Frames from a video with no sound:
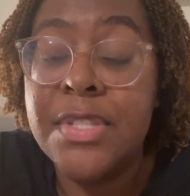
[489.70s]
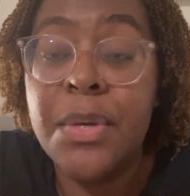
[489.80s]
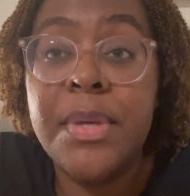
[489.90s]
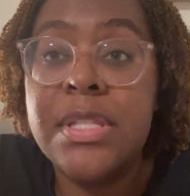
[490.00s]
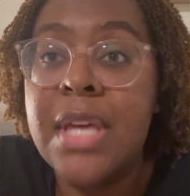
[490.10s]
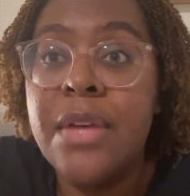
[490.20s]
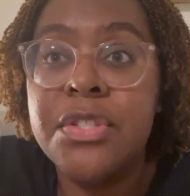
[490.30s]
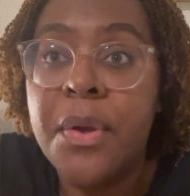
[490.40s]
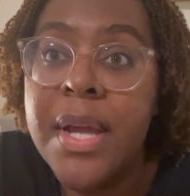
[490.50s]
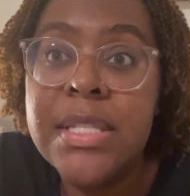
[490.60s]
So it
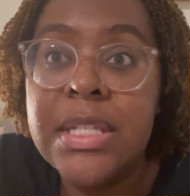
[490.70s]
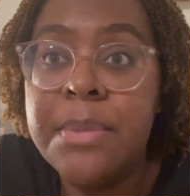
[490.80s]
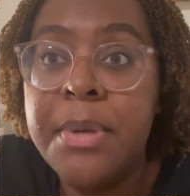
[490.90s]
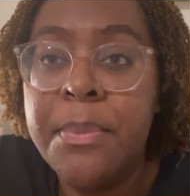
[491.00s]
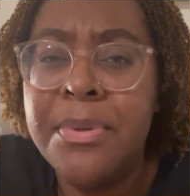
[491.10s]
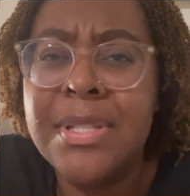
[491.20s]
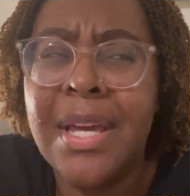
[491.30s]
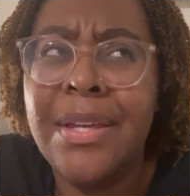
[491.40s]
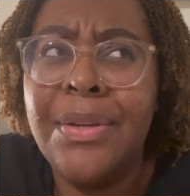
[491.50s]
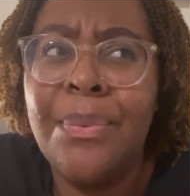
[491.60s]
sounds crazy to people. It's
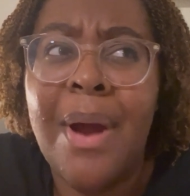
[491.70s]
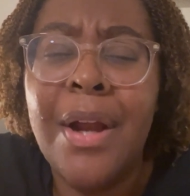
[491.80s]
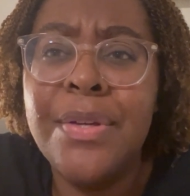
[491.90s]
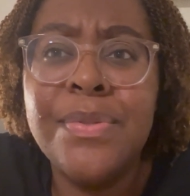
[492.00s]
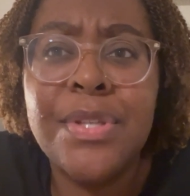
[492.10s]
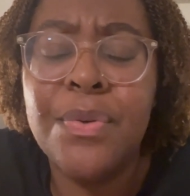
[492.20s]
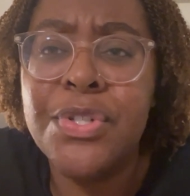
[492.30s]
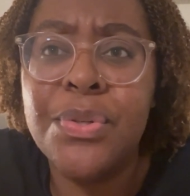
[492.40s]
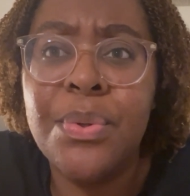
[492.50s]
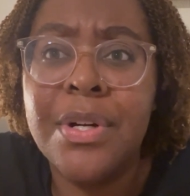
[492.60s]
like, why are you so
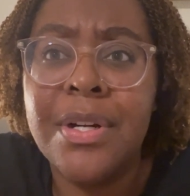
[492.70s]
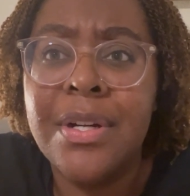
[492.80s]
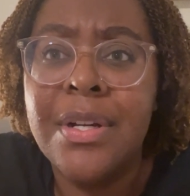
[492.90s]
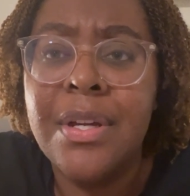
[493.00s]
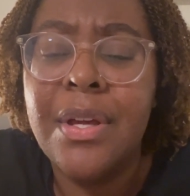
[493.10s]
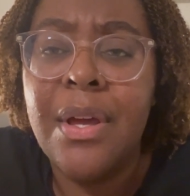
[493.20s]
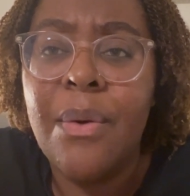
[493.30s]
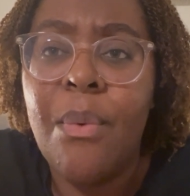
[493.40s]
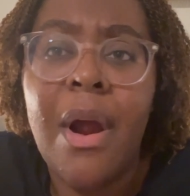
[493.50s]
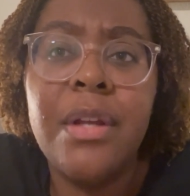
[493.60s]
sure?
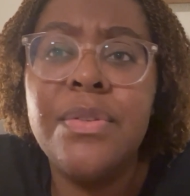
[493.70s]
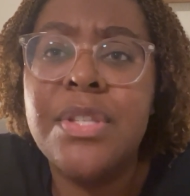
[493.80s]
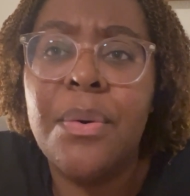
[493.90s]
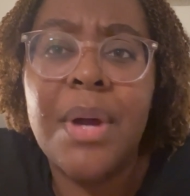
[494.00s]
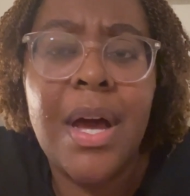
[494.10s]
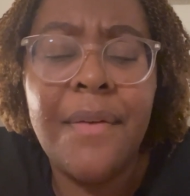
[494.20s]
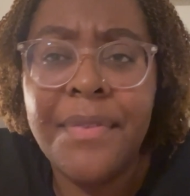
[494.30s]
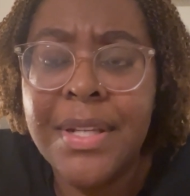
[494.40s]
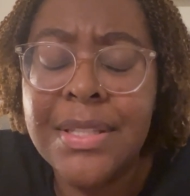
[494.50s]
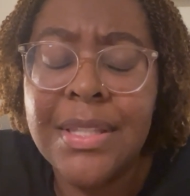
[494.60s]
Why are you so
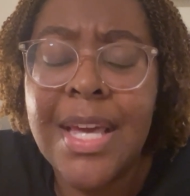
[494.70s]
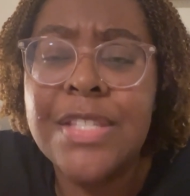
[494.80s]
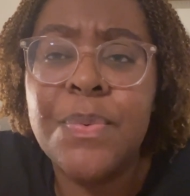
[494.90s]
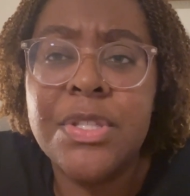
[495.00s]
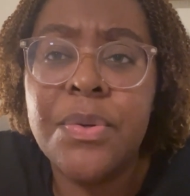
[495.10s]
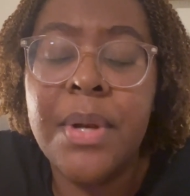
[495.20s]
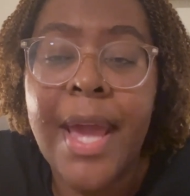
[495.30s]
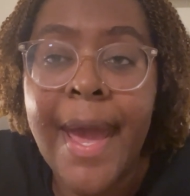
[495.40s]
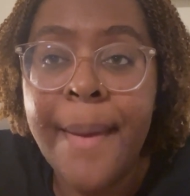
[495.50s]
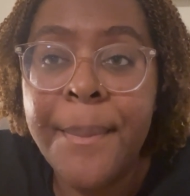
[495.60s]
confident that that's what's going
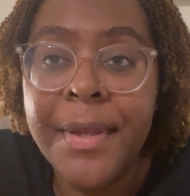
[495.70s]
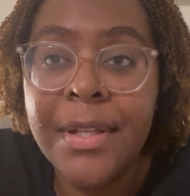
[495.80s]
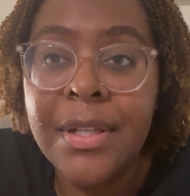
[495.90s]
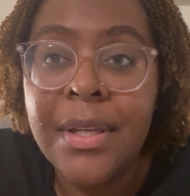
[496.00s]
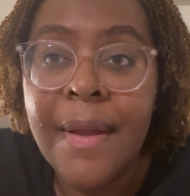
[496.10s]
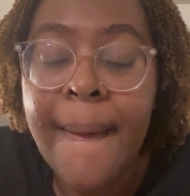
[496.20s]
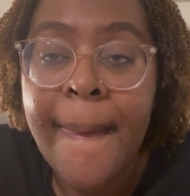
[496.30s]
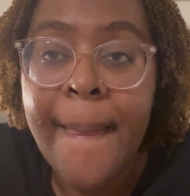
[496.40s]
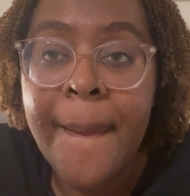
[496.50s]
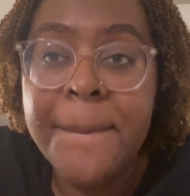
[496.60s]
to happen?
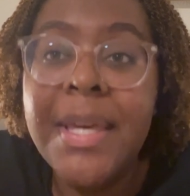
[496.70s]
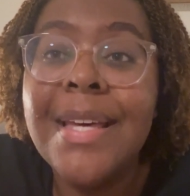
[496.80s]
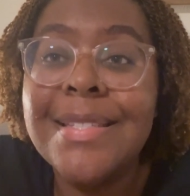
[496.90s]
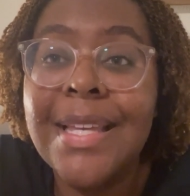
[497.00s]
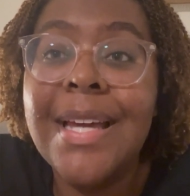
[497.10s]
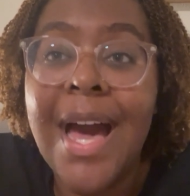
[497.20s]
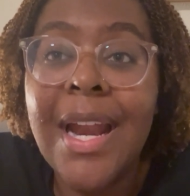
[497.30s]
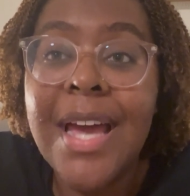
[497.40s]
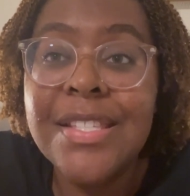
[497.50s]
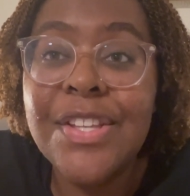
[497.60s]
Because the
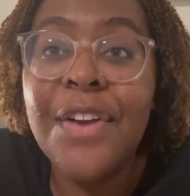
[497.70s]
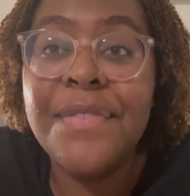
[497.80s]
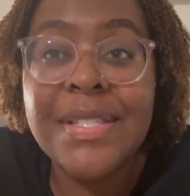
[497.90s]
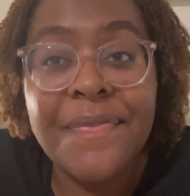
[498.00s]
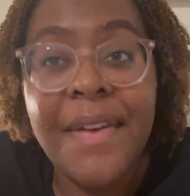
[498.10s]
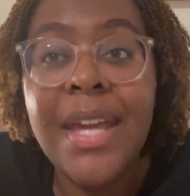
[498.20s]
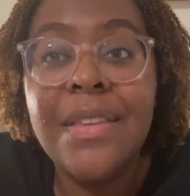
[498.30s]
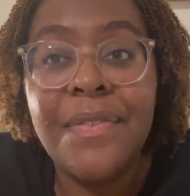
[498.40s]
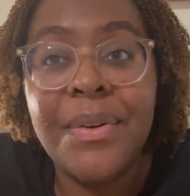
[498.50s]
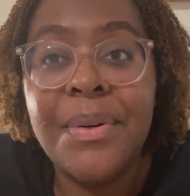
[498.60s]
God I serve is
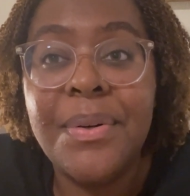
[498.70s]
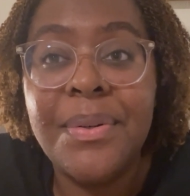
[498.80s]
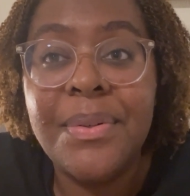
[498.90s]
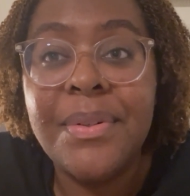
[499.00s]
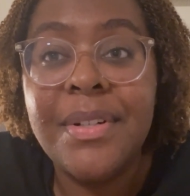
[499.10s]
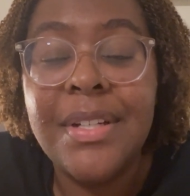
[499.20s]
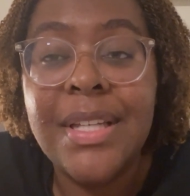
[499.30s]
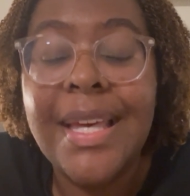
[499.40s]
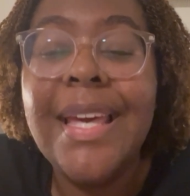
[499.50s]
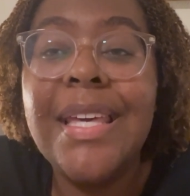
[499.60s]
faithful.
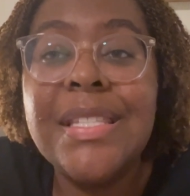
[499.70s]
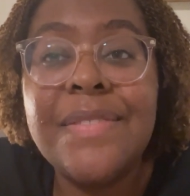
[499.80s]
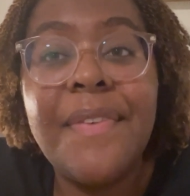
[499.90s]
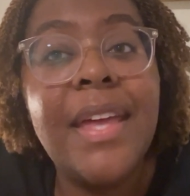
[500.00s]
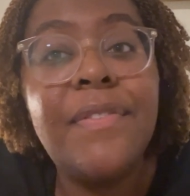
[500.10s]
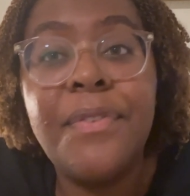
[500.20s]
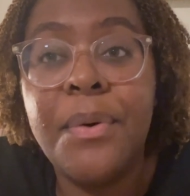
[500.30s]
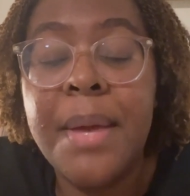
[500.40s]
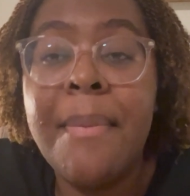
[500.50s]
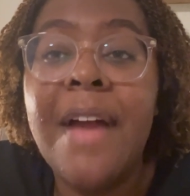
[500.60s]
He's
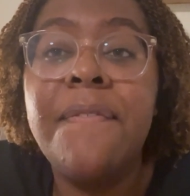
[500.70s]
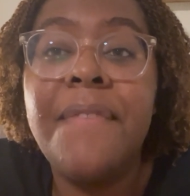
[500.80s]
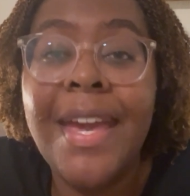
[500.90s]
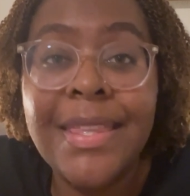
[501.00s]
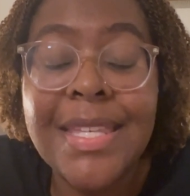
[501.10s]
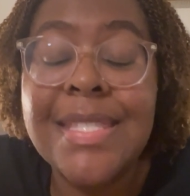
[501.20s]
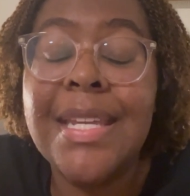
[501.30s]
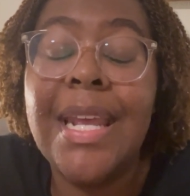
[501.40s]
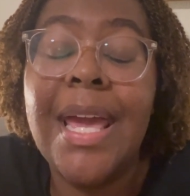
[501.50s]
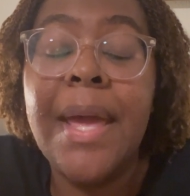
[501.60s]
faithful, and my faith is
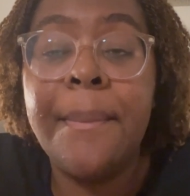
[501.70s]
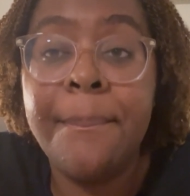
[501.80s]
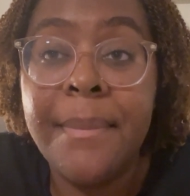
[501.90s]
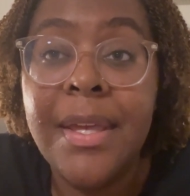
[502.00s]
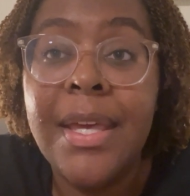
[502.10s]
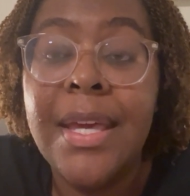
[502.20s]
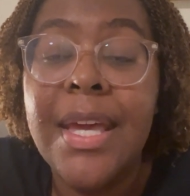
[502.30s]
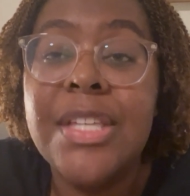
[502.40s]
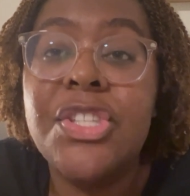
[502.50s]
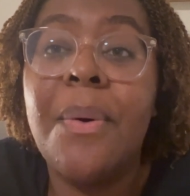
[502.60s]
in Him.
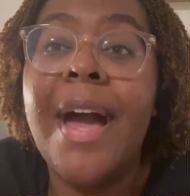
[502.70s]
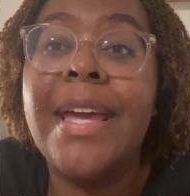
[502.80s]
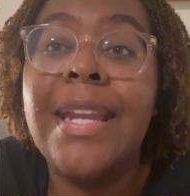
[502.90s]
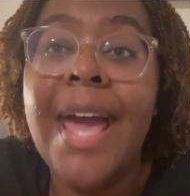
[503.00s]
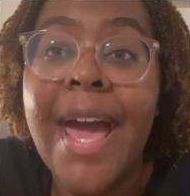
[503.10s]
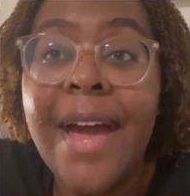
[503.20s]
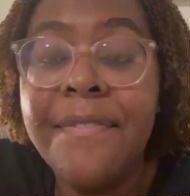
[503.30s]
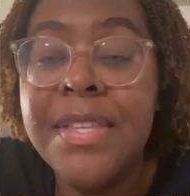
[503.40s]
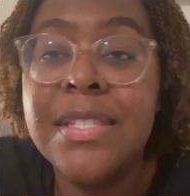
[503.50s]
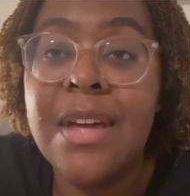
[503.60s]
So I can
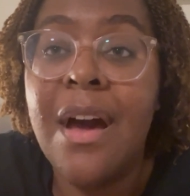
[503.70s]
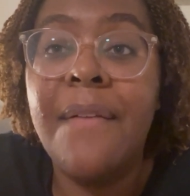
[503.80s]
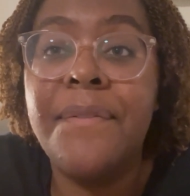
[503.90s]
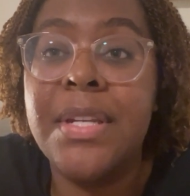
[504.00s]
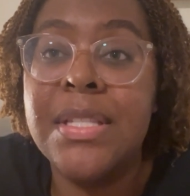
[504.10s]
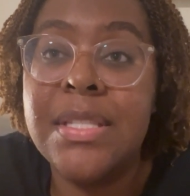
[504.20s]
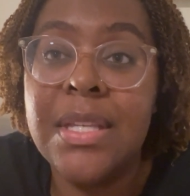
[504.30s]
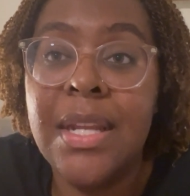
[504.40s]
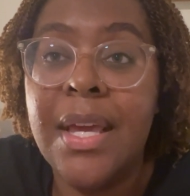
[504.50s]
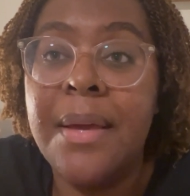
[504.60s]
have this confidence
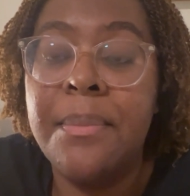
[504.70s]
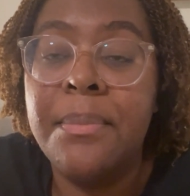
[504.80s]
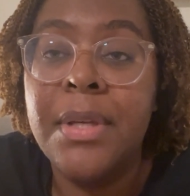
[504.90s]
in Him,